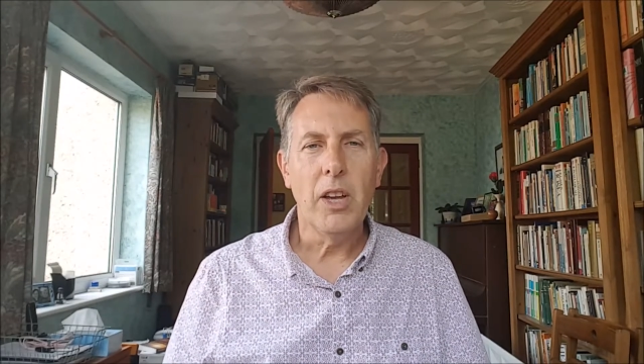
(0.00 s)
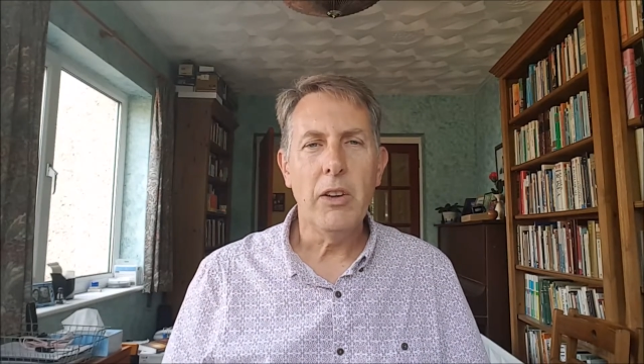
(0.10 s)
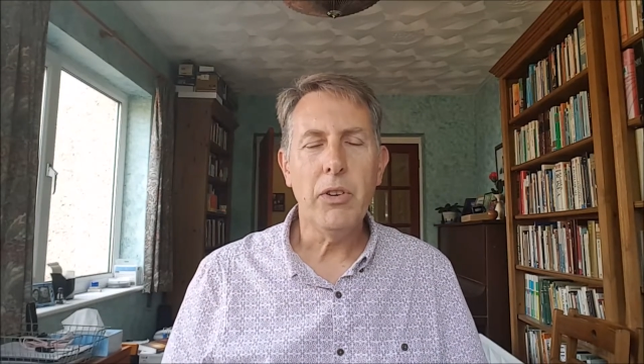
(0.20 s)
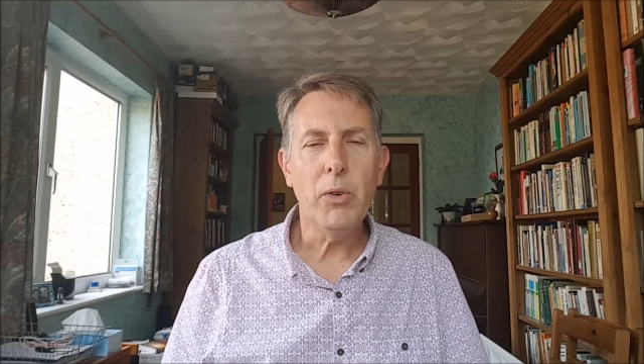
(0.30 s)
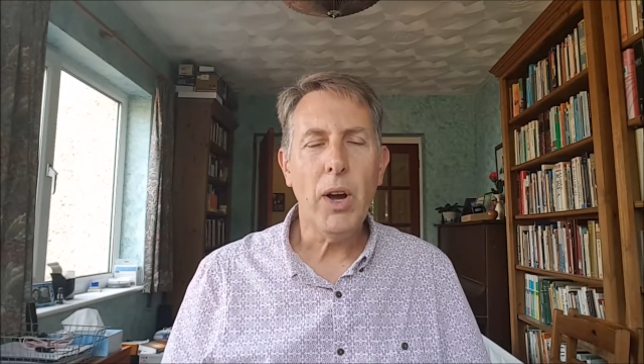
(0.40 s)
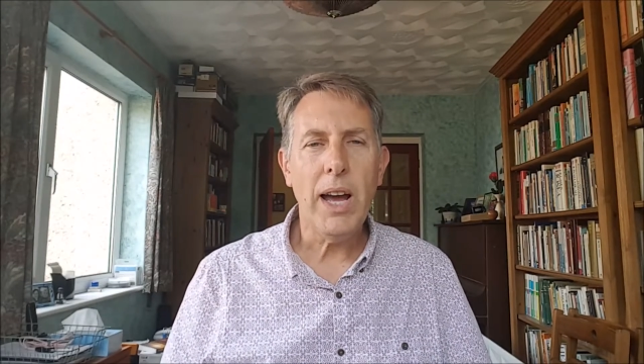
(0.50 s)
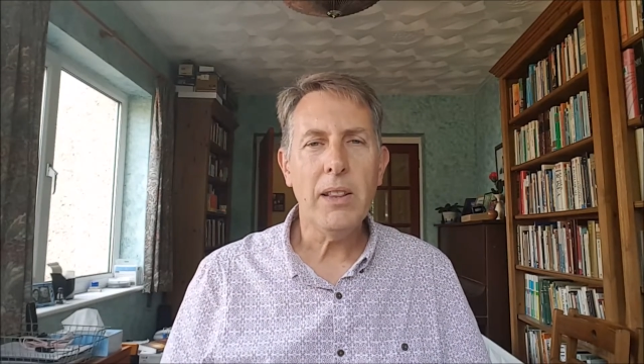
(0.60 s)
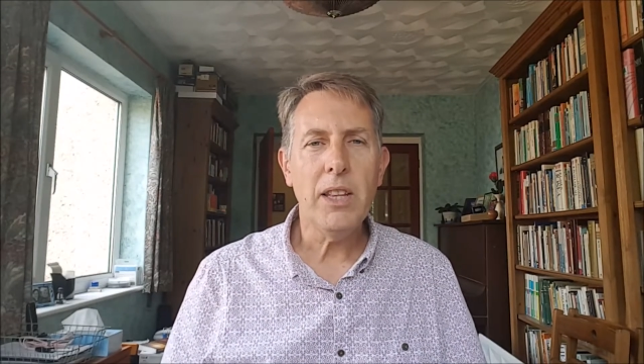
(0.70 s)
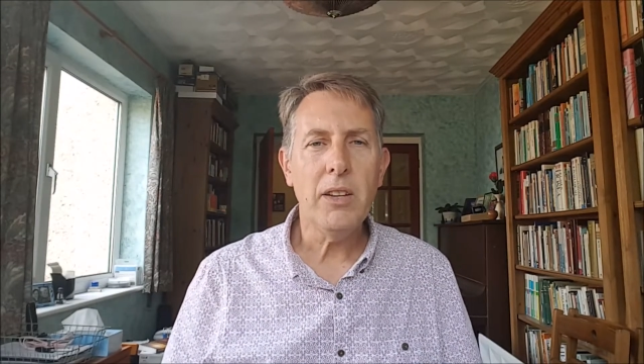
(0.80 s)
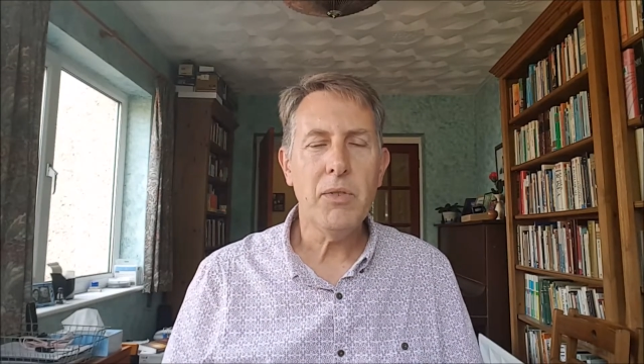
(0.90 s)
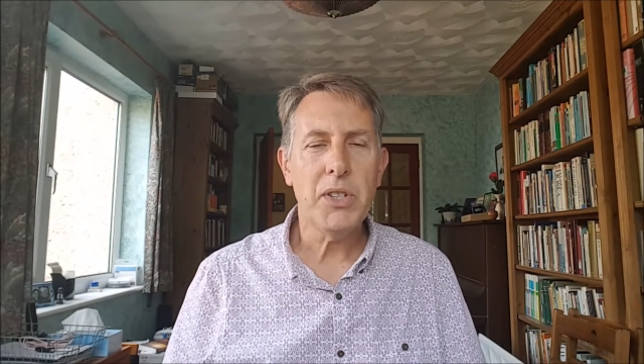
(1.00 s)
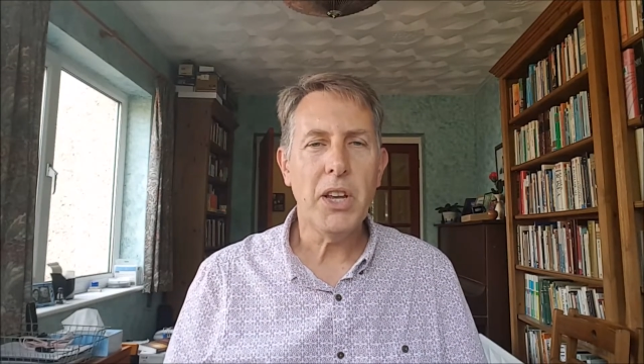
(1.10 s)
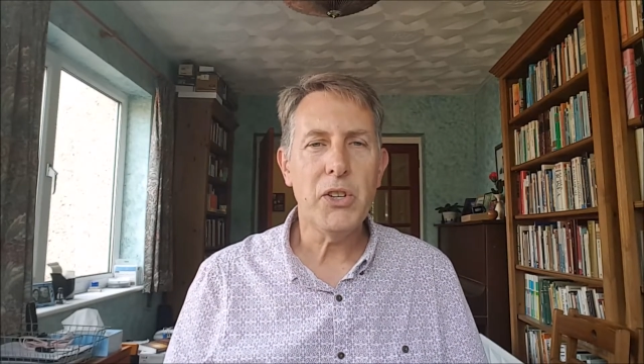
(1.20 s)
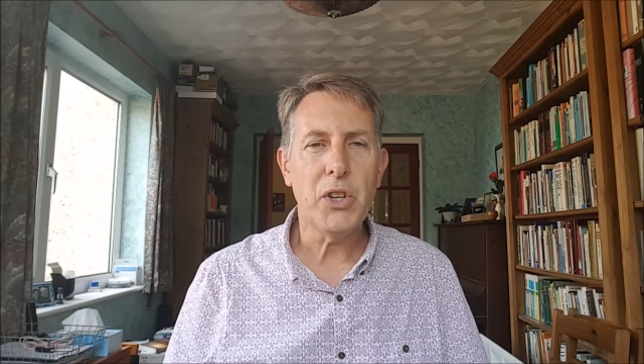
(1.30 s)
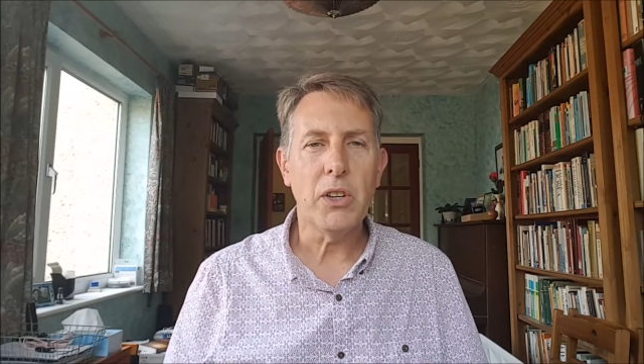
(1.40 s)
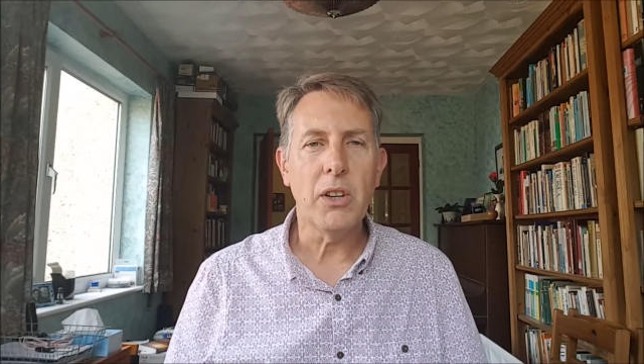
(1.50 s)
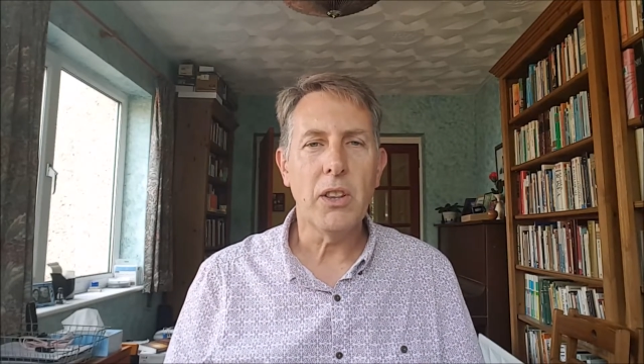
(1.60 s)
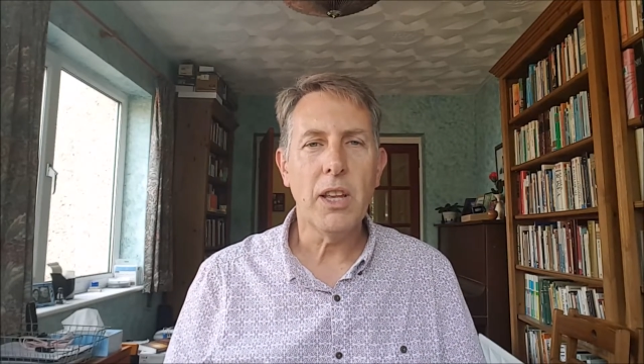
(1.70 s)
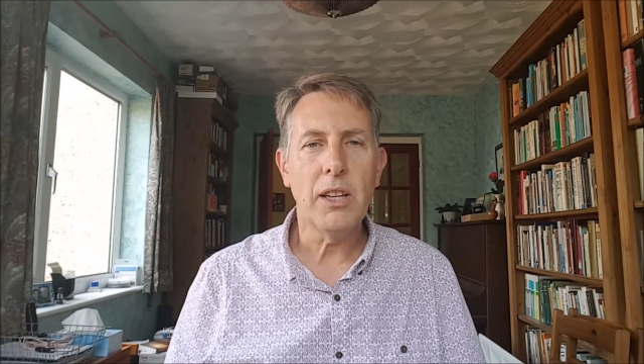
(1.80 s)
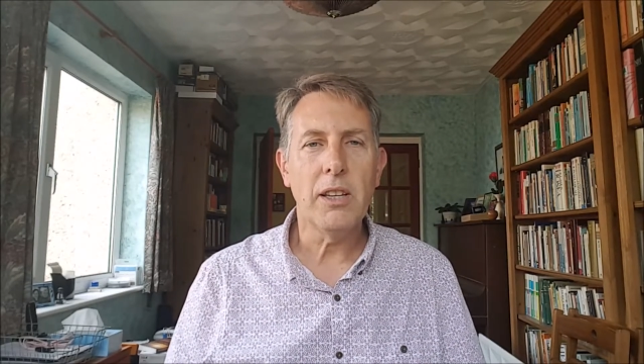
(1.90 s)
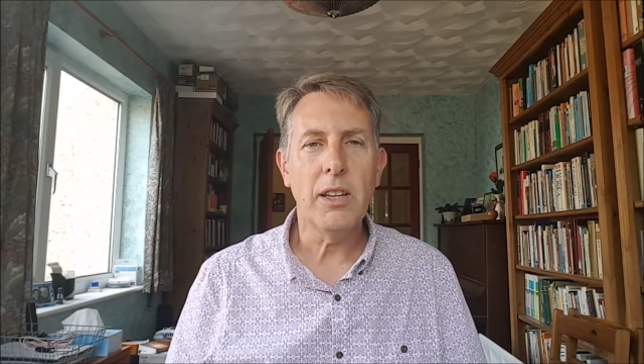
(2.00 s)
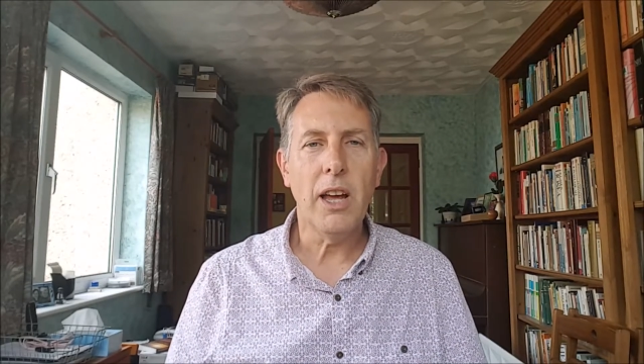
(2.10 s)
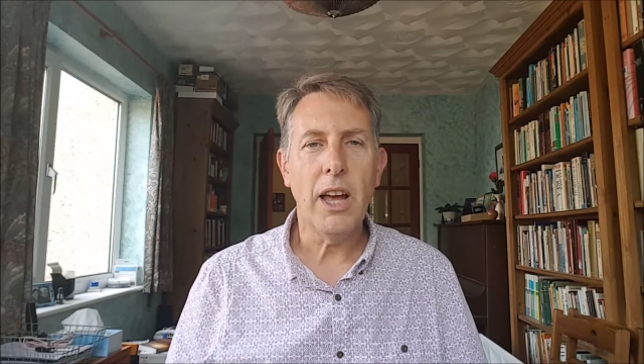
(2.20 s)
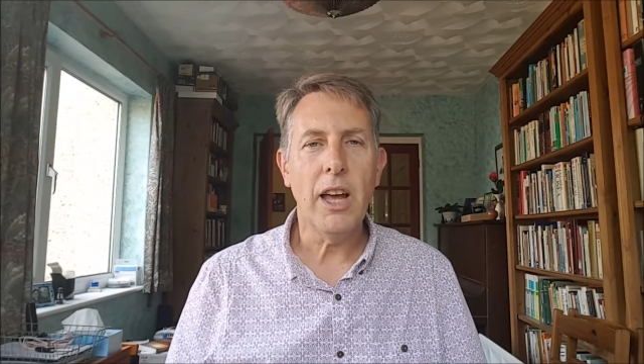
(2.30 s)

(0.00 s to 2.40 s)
If you've not had the invitation, then